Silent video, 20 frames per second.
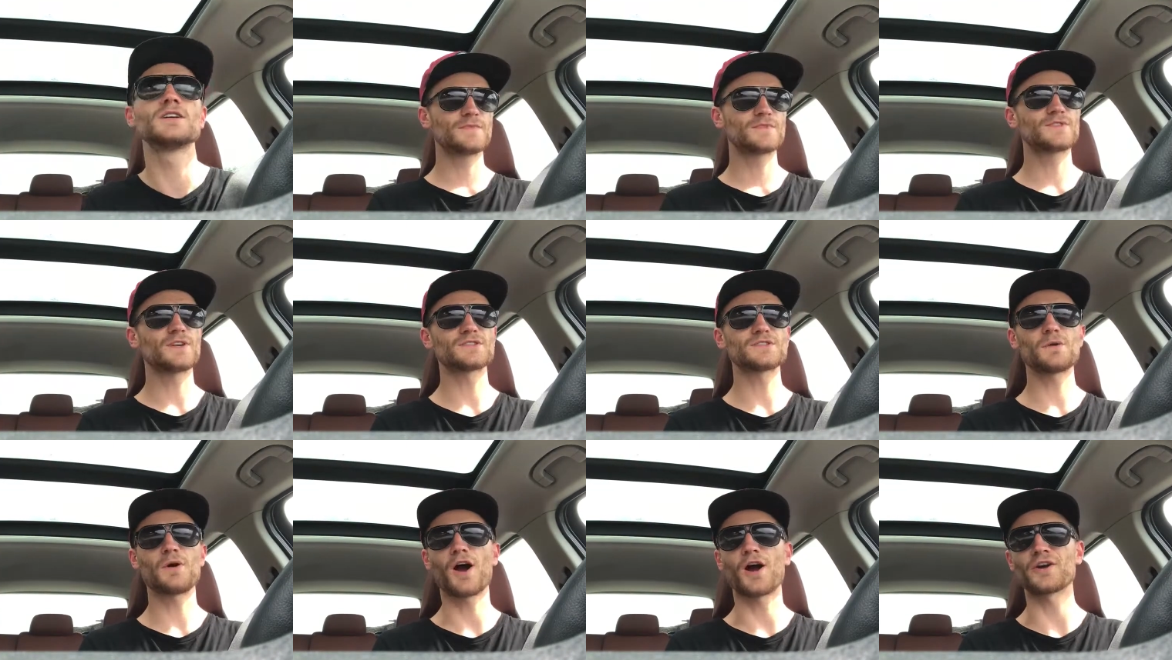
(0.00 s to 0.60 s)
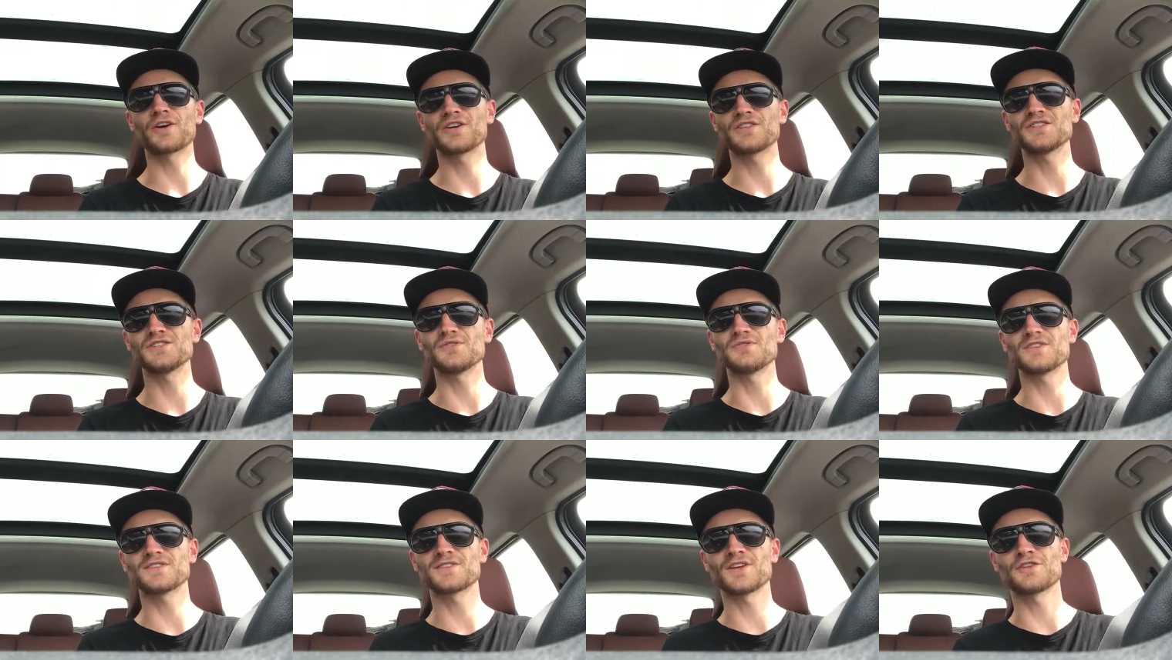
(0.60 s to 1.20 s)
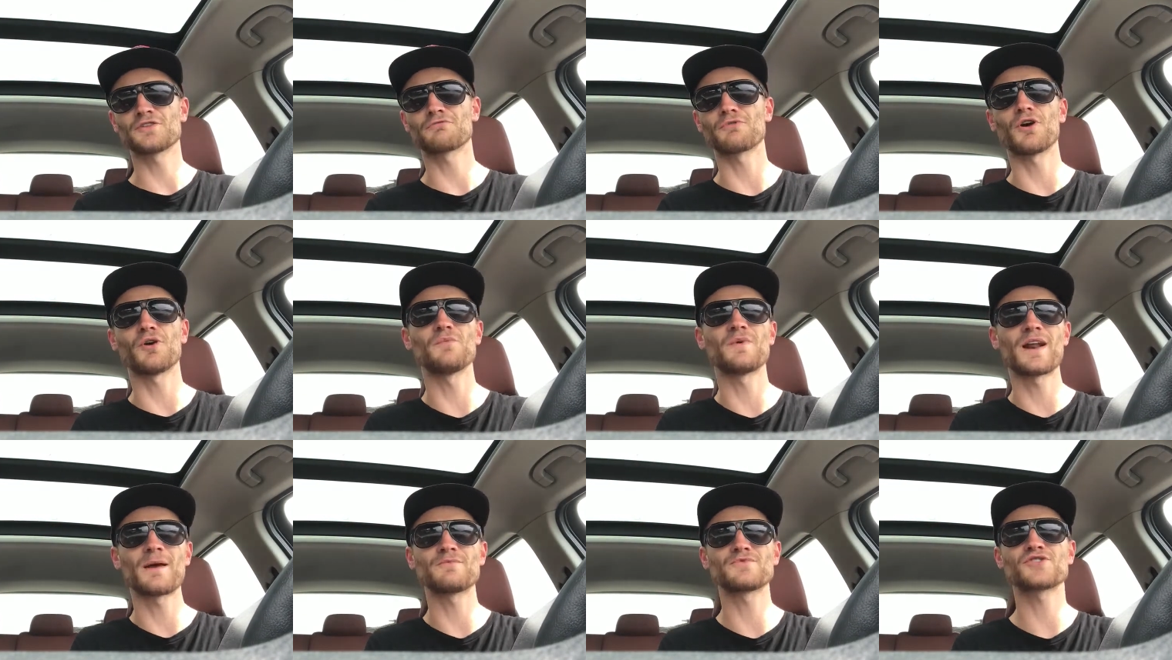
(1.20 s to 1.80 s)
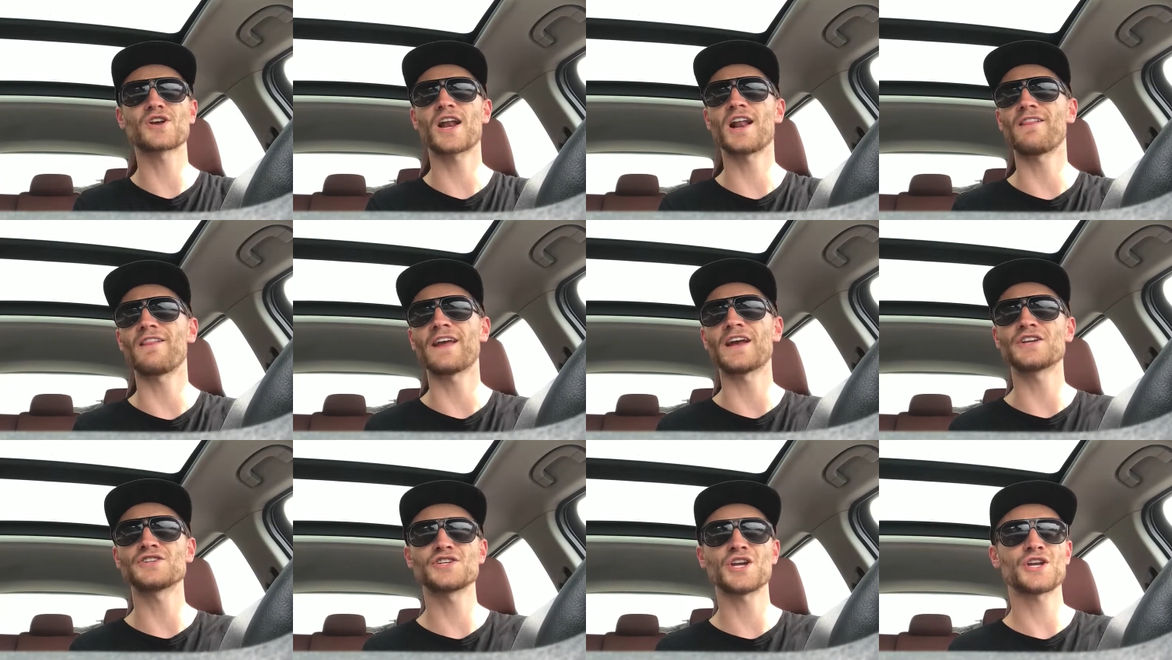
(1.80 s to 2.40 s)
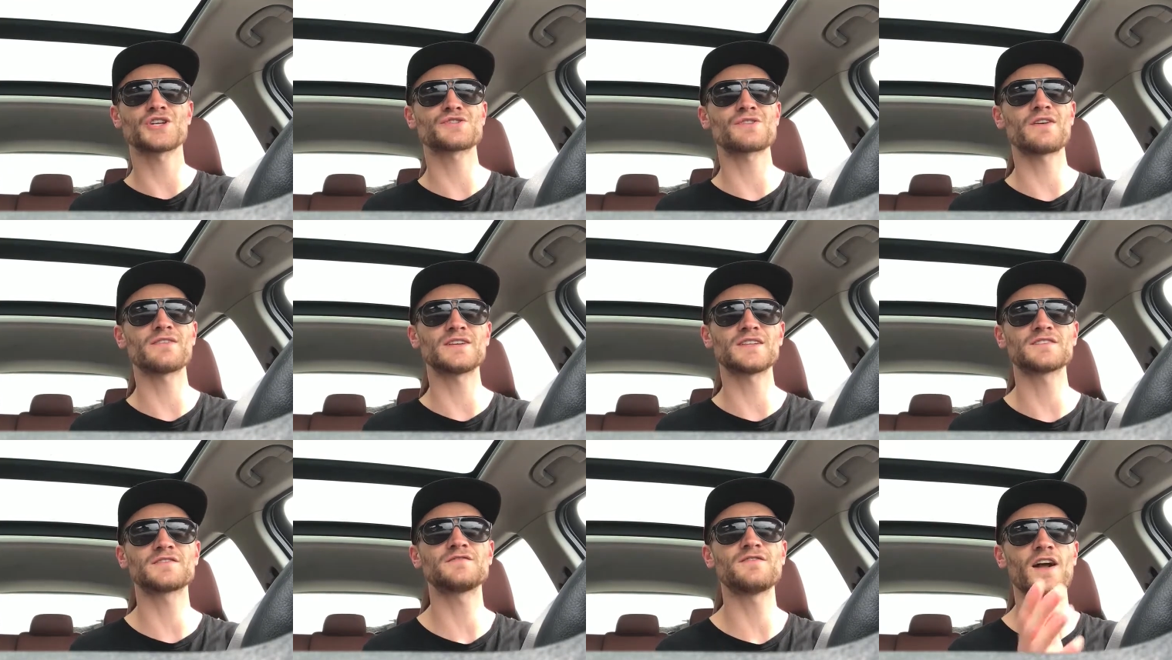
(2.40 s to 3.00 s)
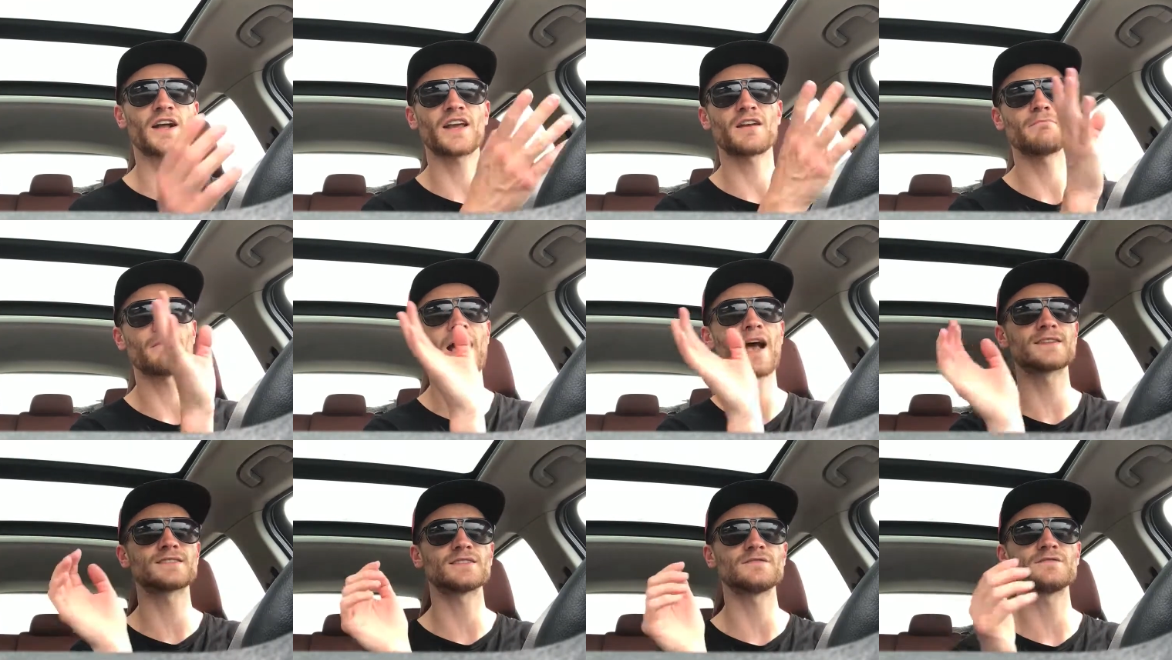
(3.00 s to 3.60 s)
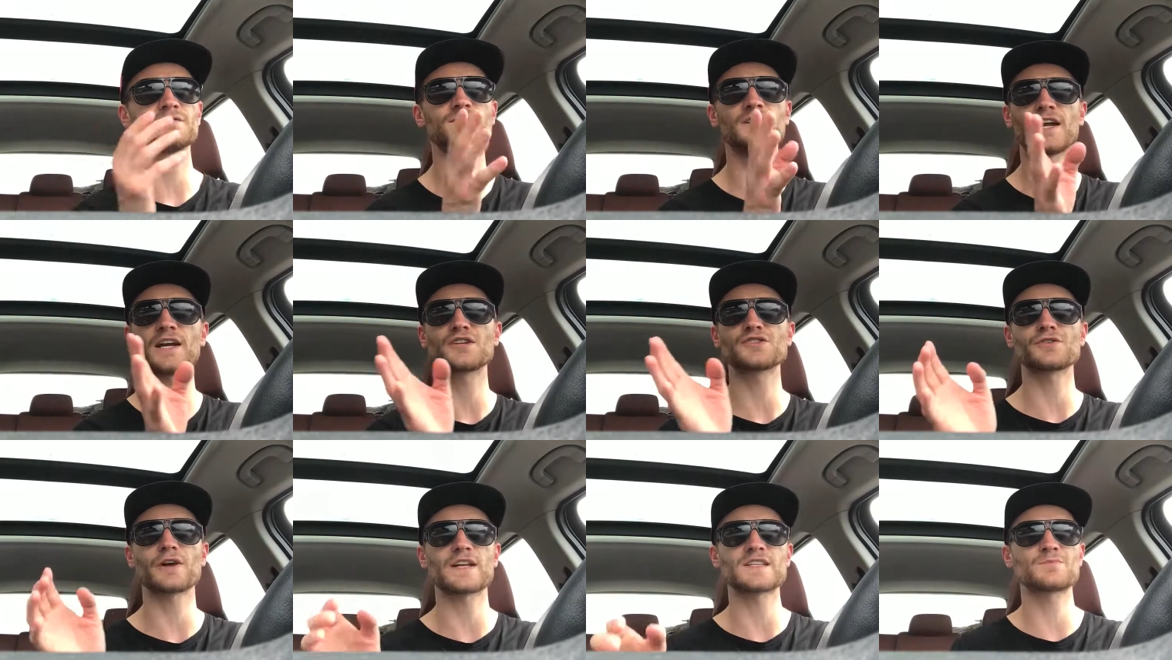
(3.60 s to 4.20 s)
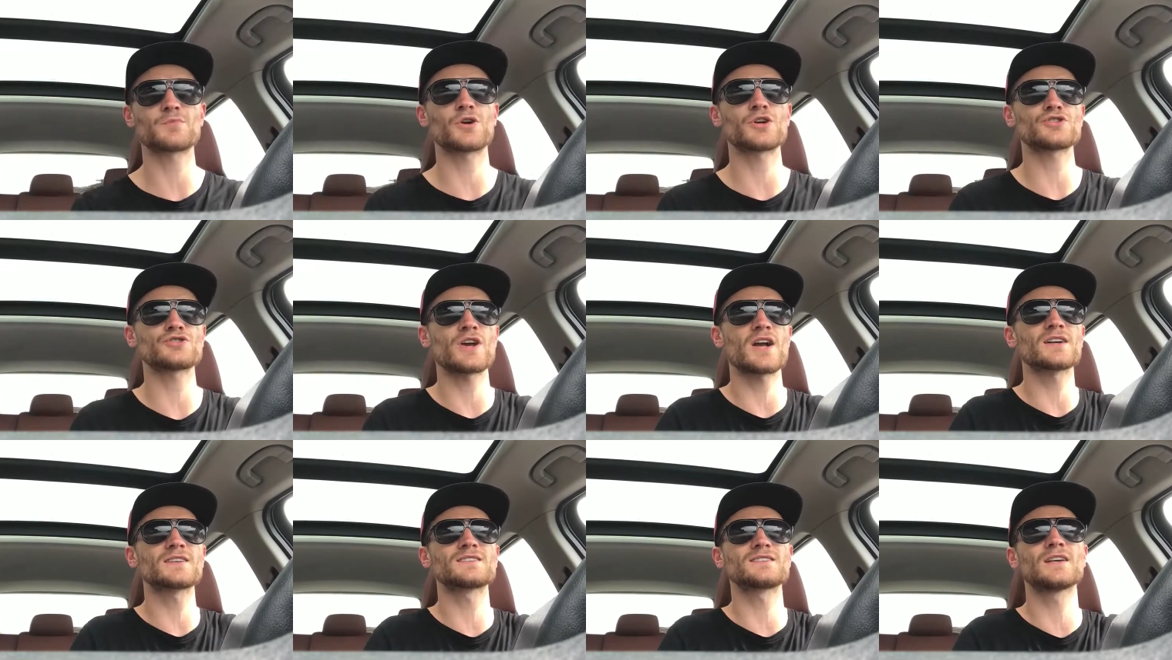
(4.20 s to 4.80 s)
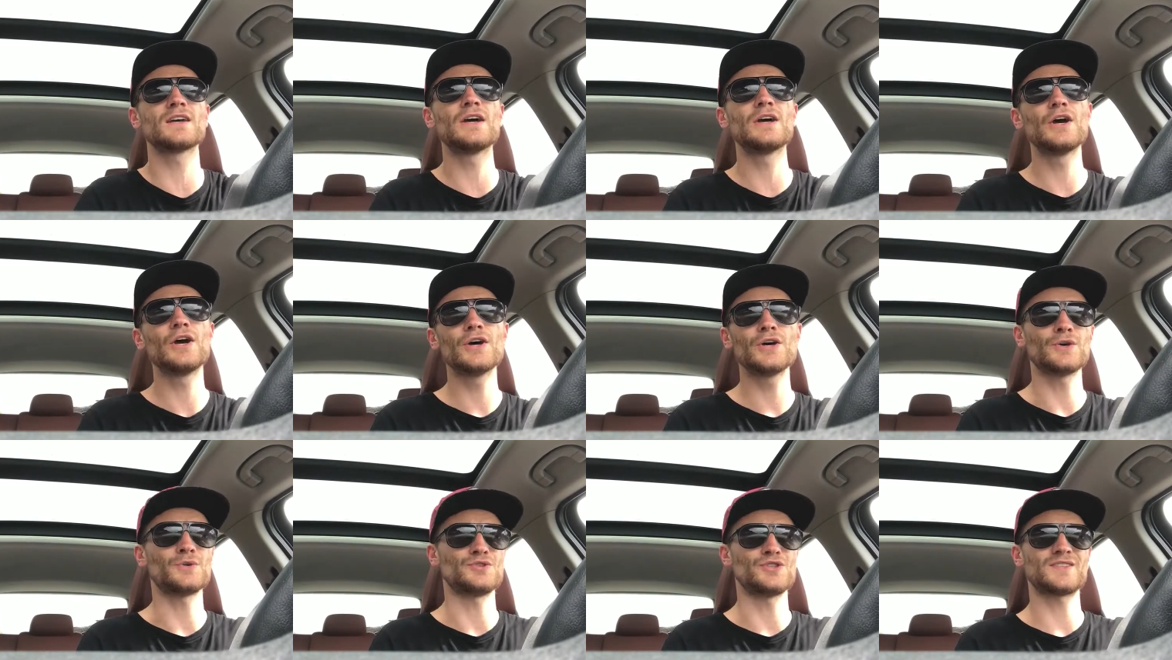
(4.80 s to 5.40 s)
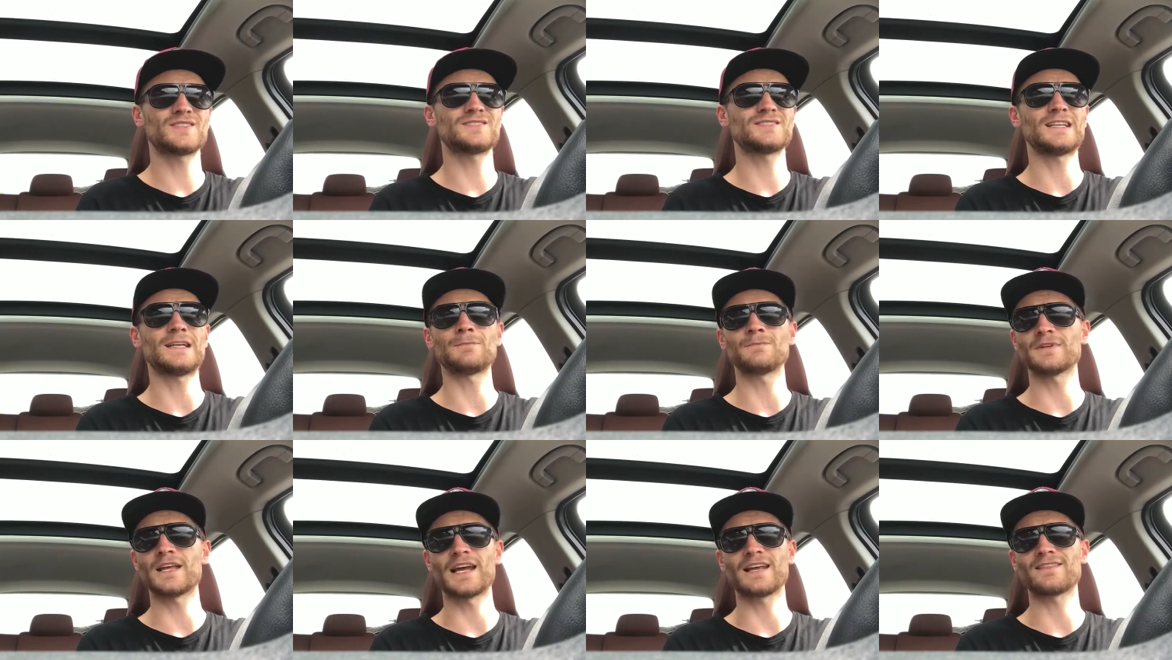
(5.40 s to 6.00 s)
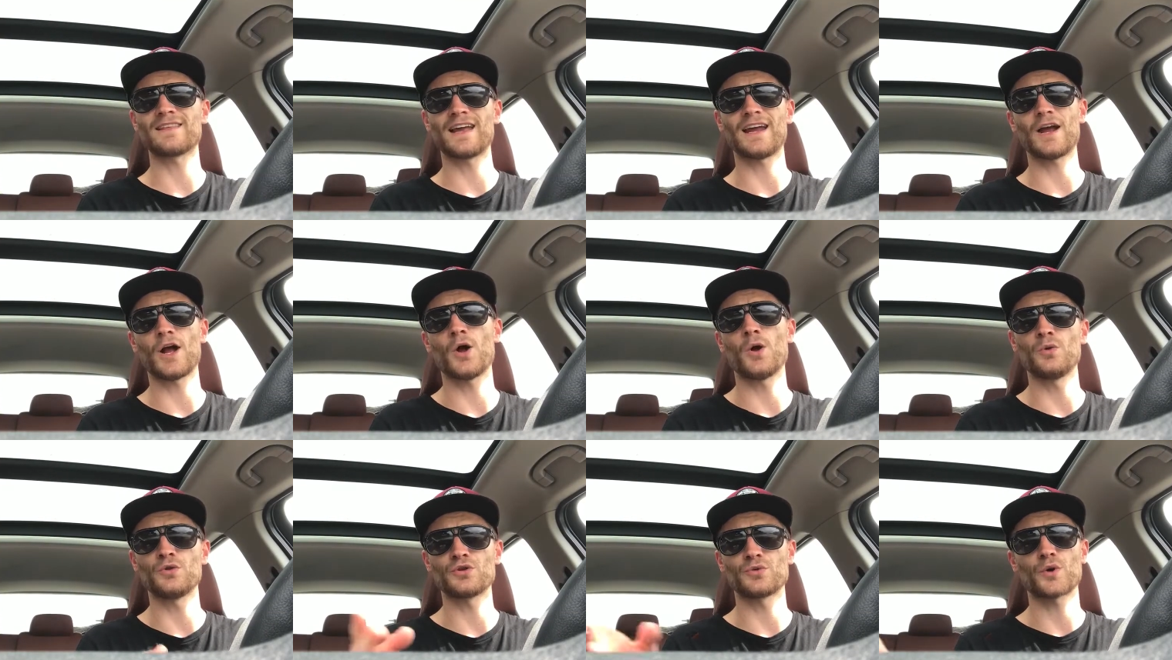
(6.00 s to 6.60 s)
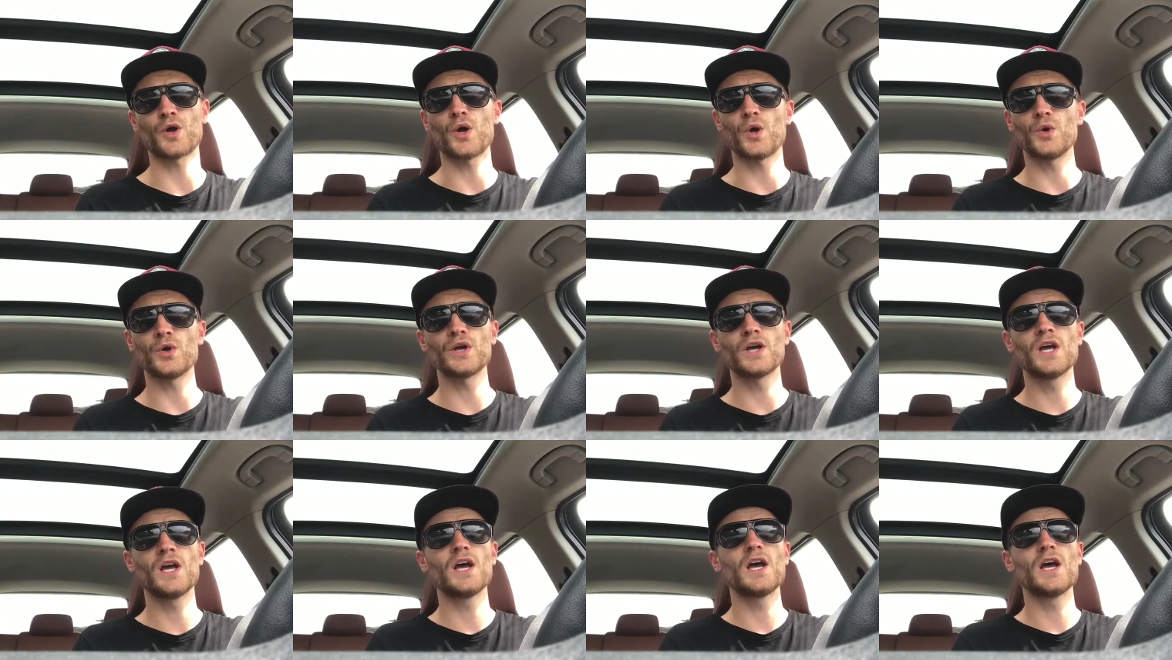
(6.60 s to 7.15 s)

It's also harder to do this on the road when I'm trying to lane change around these fucking massive transport trucks who just seem like they own the road.